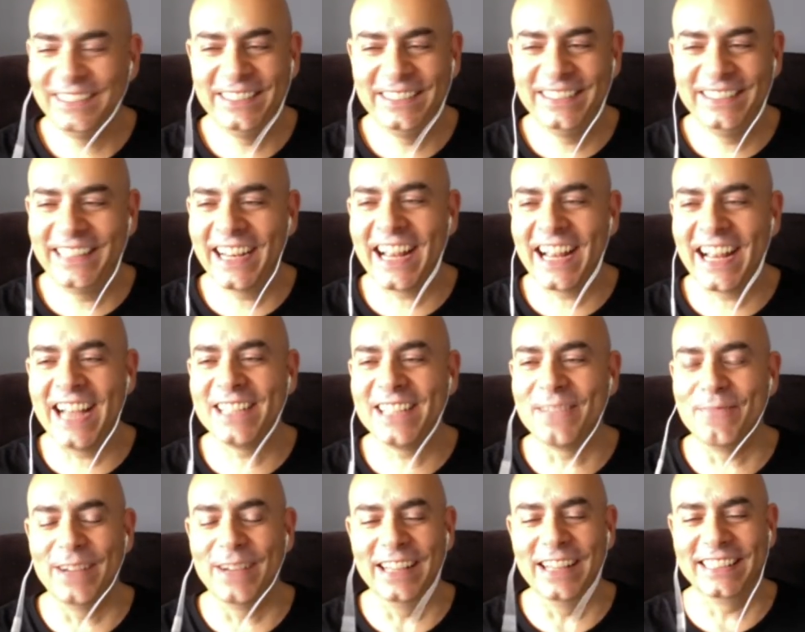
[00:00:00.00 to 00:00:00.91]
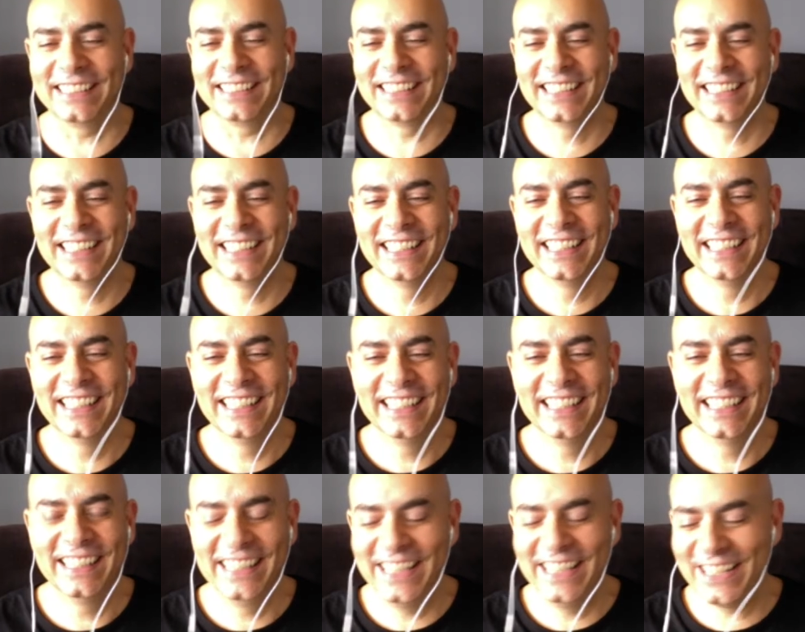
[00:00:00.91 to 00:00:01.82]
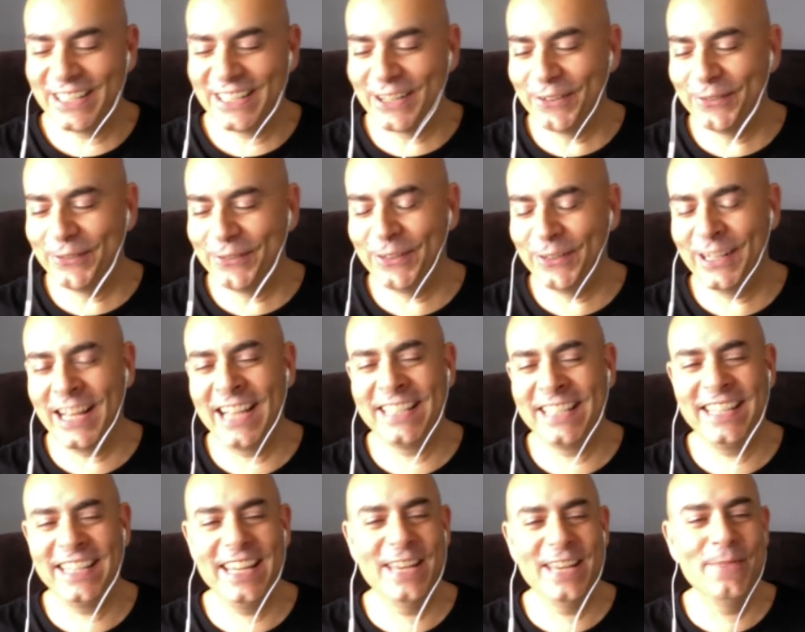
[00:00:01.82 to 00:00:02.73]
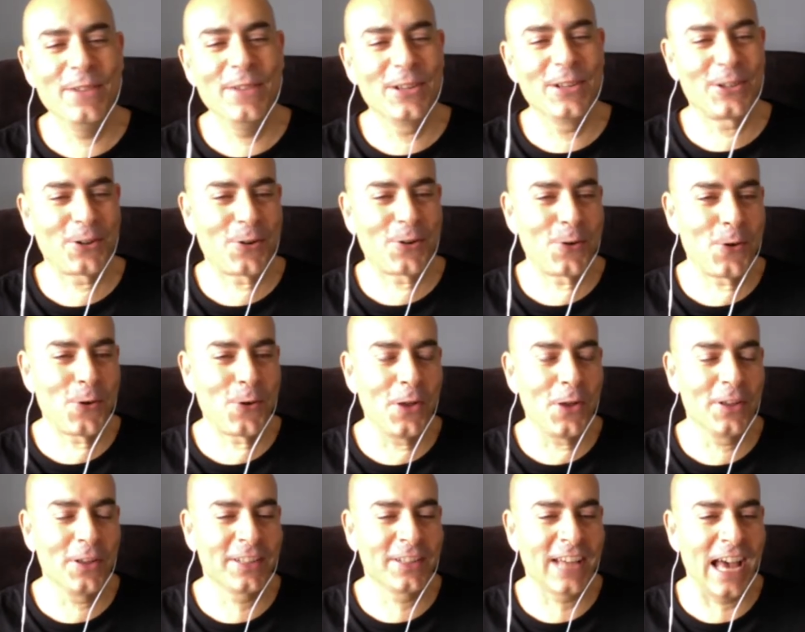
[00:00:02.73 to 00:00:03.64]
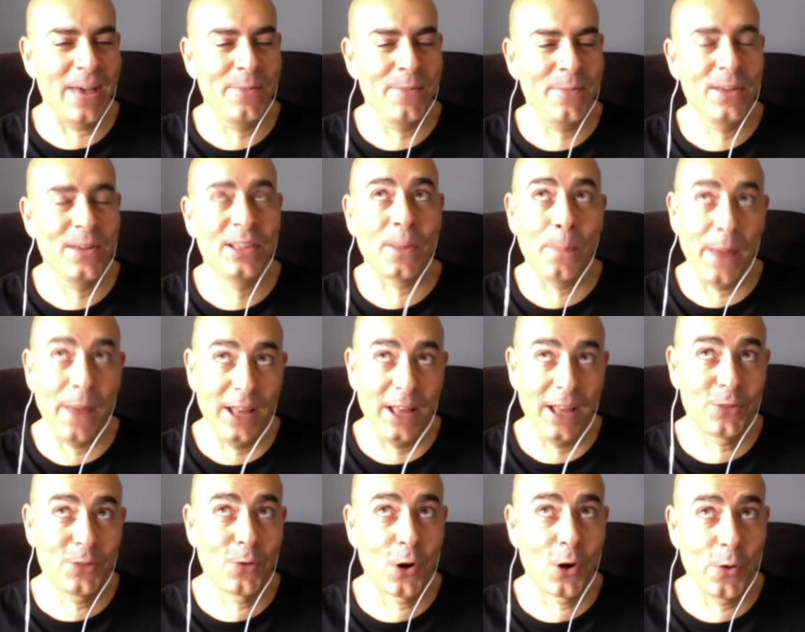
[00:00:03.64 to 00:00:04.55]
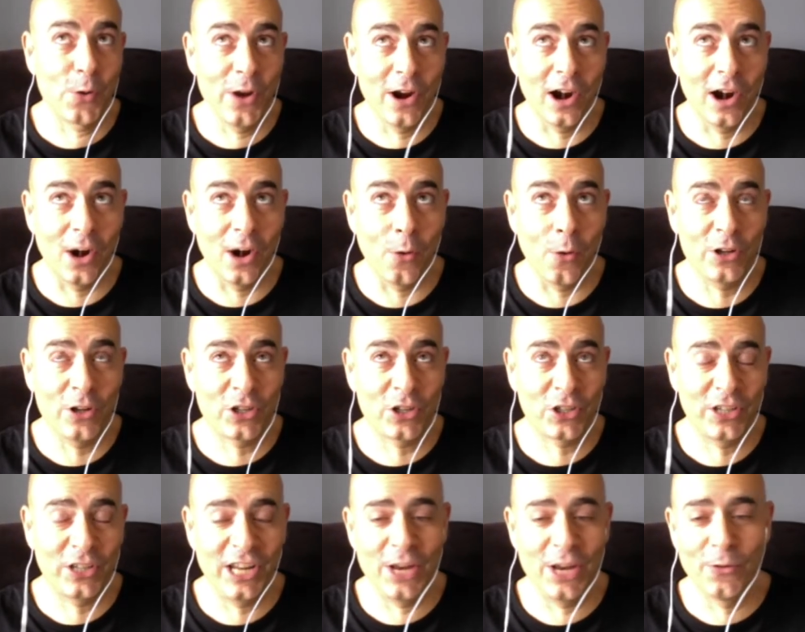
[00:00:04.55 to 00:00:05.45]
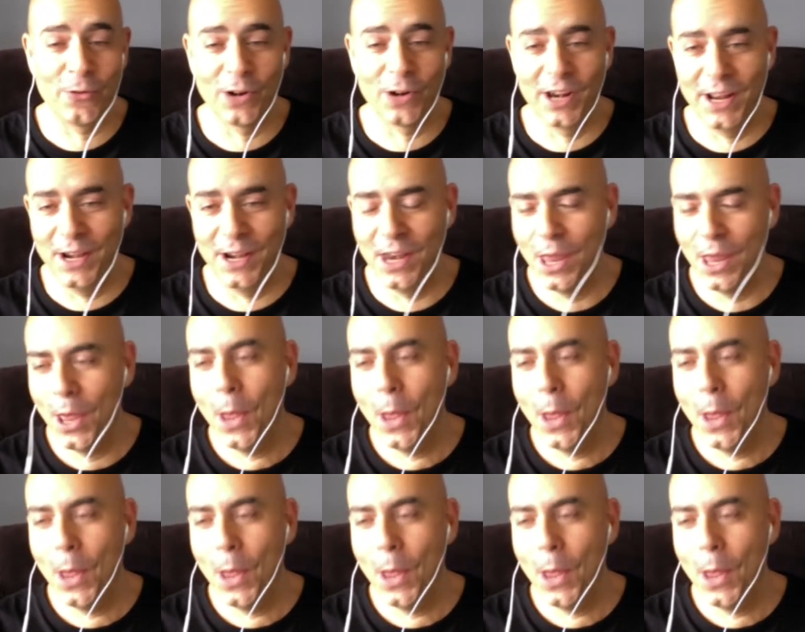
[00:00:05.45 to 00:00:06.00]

That guy's the best. Going on?" He's so funny. I see him and his crew all the time. It depends where we are, which city we're in.